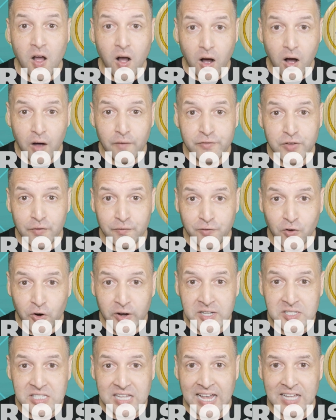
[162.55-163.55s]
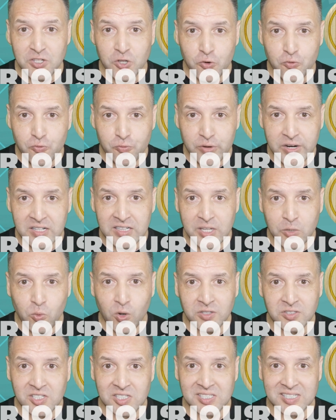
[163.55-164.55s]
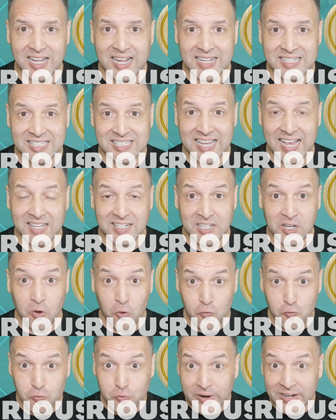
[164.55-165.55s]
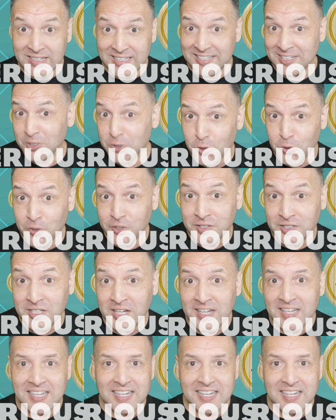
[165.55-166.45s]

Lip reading: of your voice and you really want to start sounding really good